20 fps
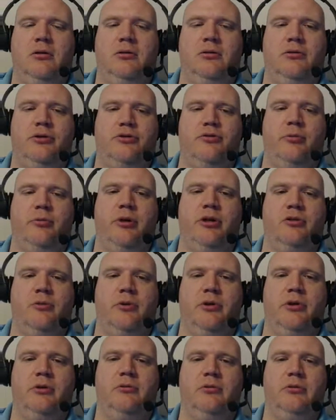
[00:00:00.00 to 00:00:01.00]
Just want to make sure we
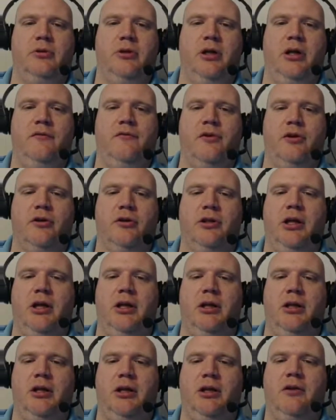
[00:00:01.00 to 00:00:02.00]
don't inadvertently
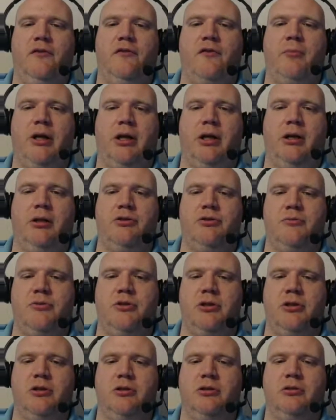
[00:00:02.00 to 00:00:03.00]
hit any of our mechanisms
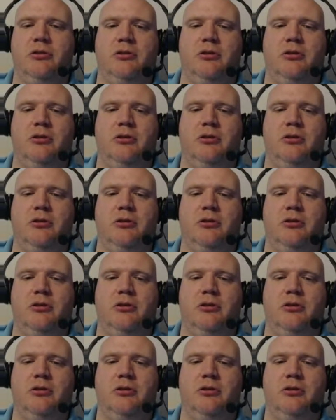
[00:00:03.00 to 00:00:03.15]
here.